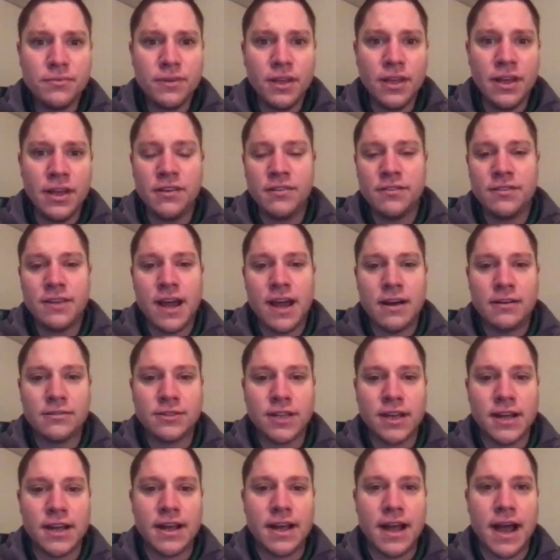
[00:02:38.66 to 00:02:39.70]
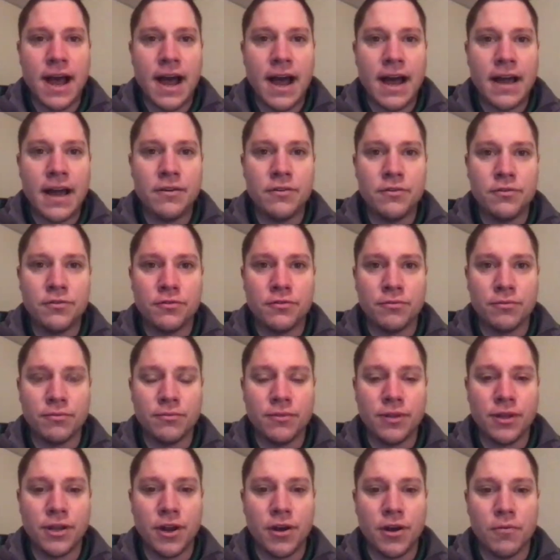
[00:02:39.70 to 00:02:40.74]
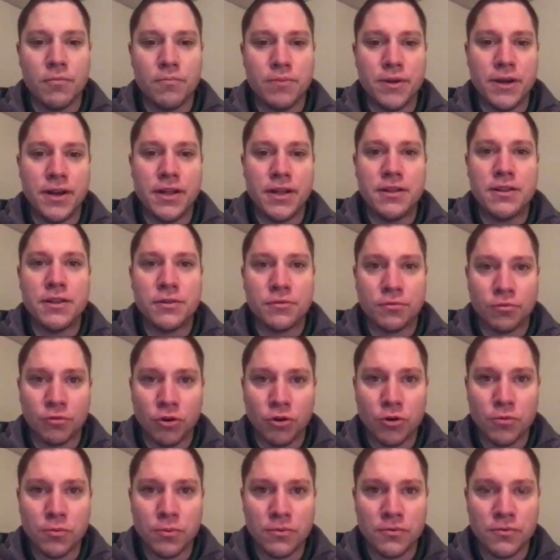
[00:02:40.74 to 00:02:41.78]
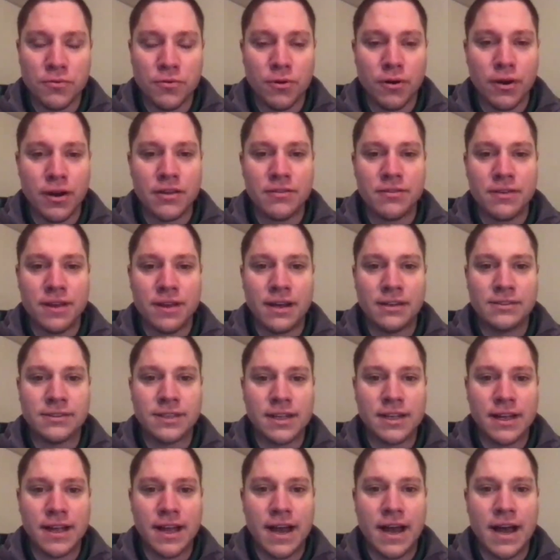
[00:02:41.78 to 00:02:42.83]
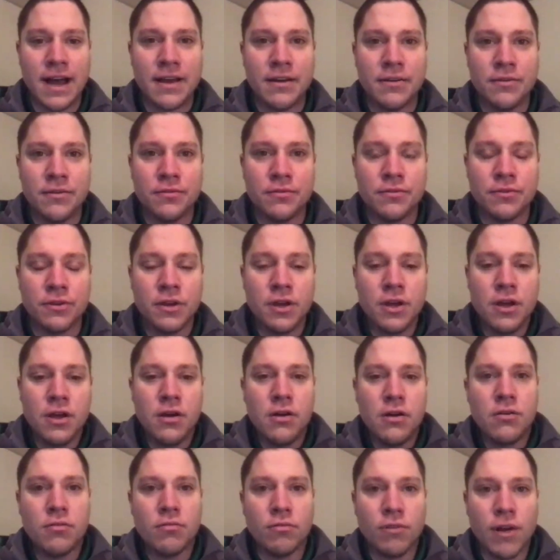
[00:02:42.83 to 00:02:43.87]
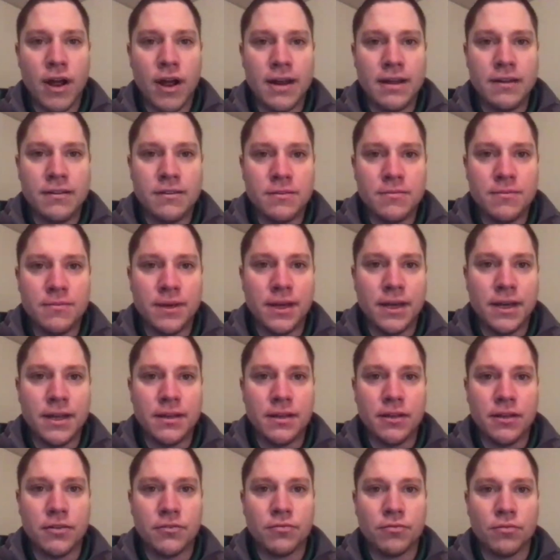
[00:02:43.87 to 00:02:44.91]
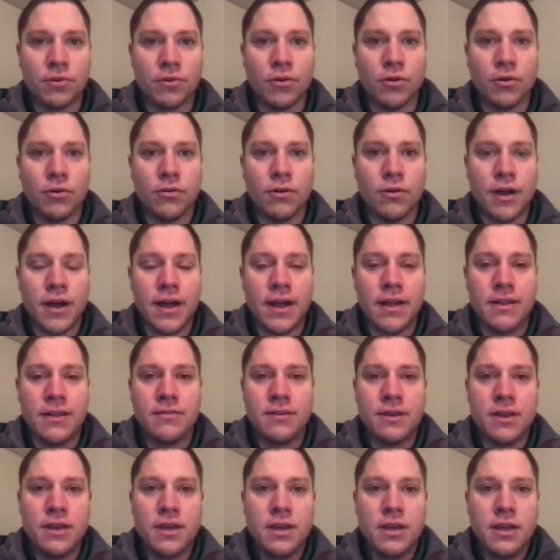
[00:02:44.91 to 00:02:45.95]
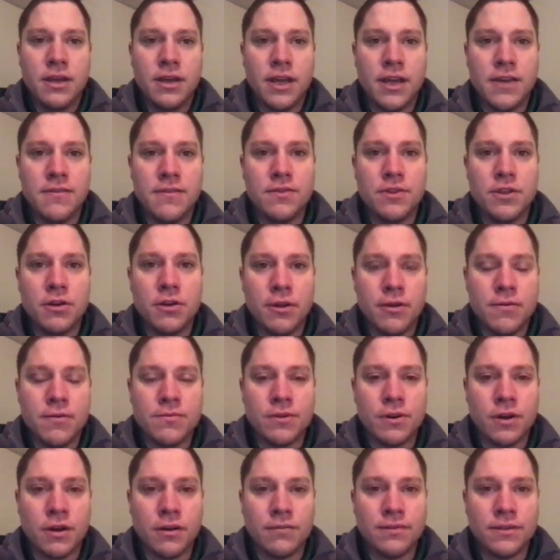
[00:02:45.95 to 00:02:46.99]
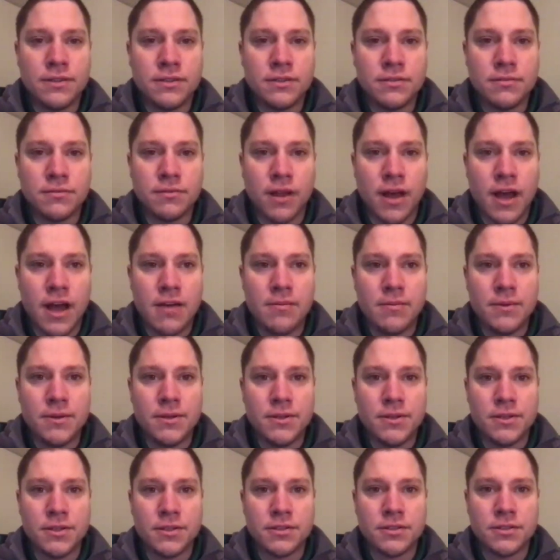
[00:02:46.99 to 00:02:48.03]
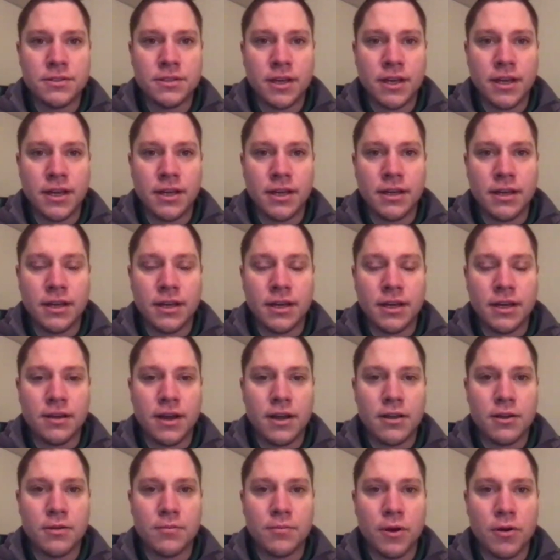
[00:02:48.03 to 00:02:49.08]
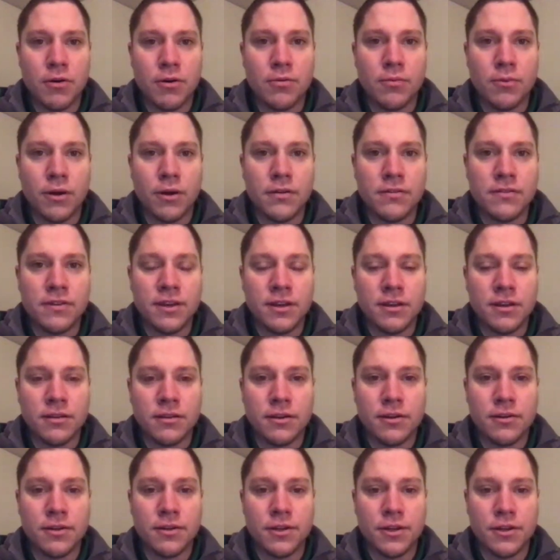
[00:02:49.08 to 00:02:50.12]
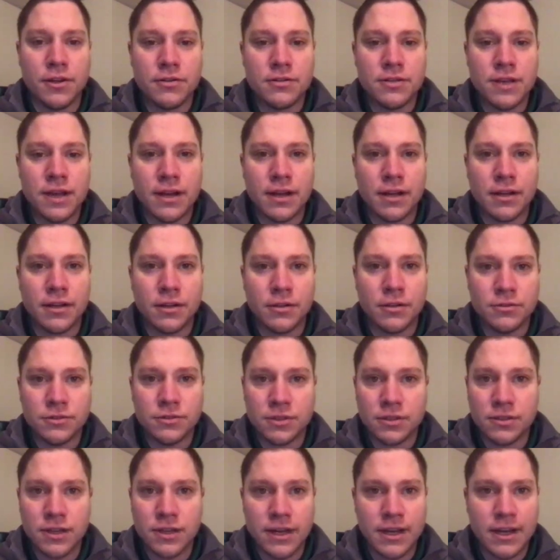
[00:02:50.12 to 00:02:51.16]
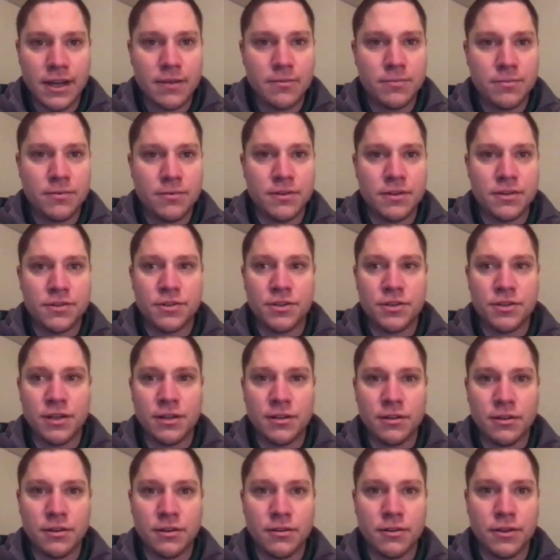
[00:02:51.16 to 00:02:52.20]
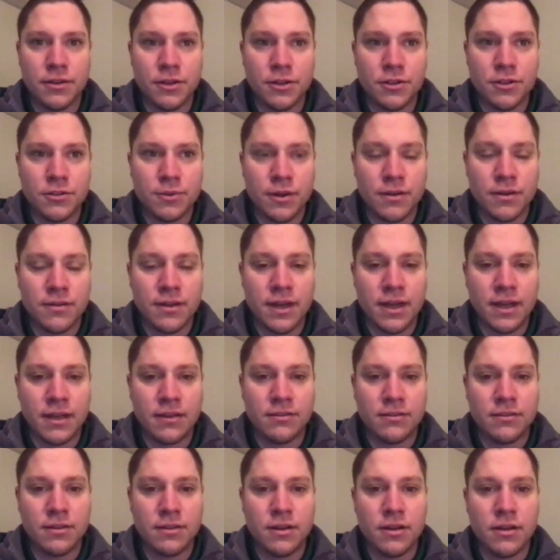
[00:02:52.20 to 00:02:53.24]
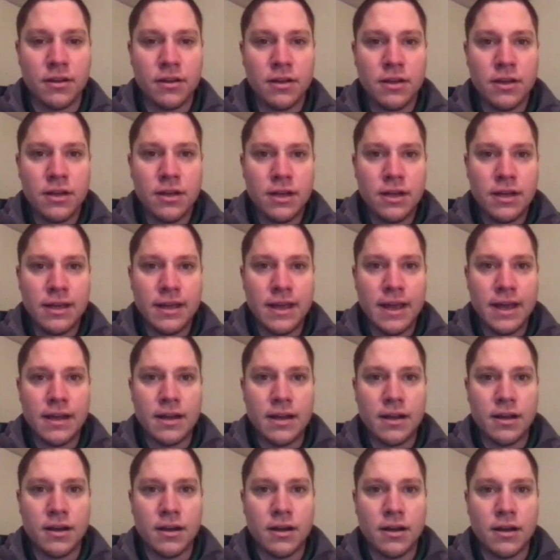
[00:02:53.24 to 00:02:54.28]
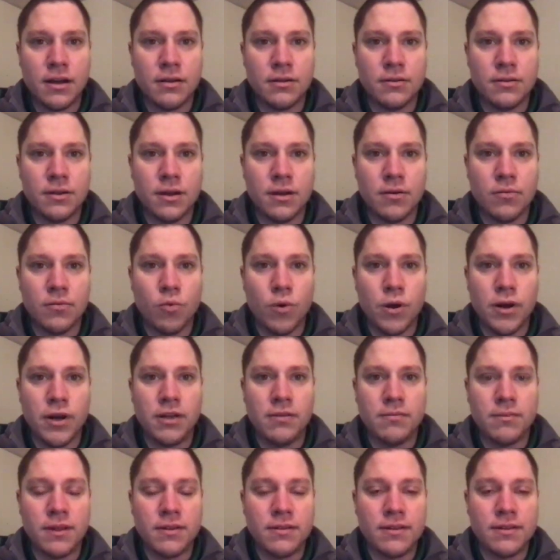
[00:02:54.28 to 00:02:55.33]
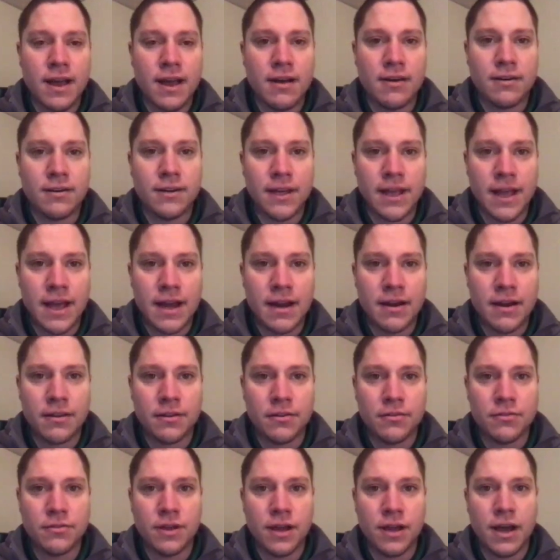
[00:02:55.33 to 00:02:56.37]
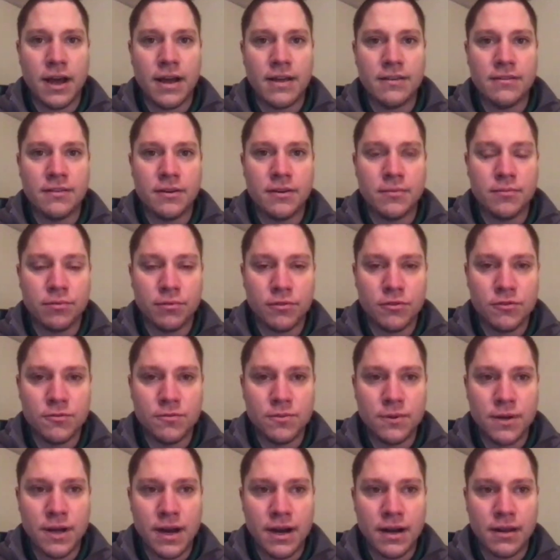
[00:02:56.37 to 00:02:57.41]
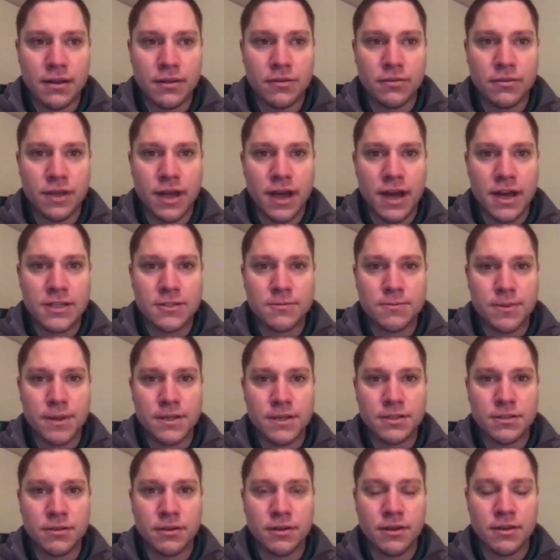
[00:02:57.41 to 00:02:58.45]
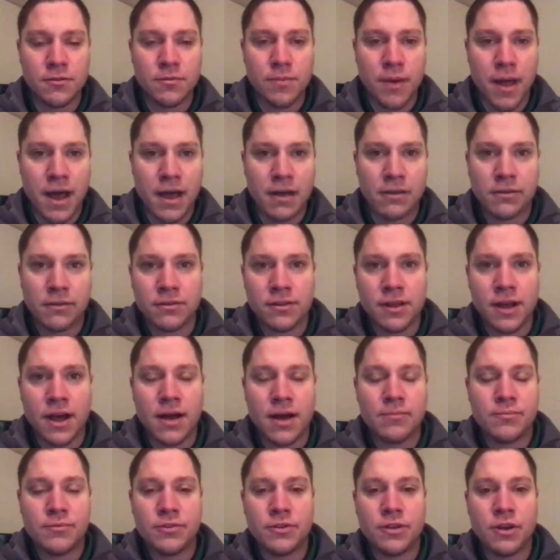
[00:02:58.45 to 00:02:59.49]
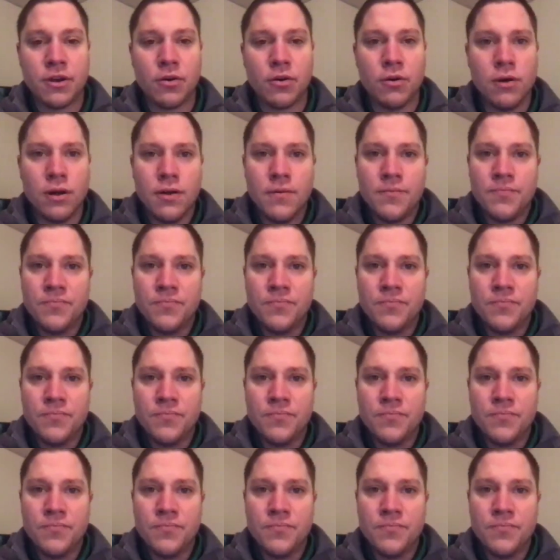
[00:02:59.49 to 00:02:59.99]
he sounds like a guy who's, you know, been in this role before. He sounds like a guy who's ready to be in this role. And even though he was an offensive lineman, just like Tyler Bowen was, he clearly knows how to coach the tight end position. He clearly knows what it takes to get a winning mentality out of those guys and improvement out of those guys based on his past stops. So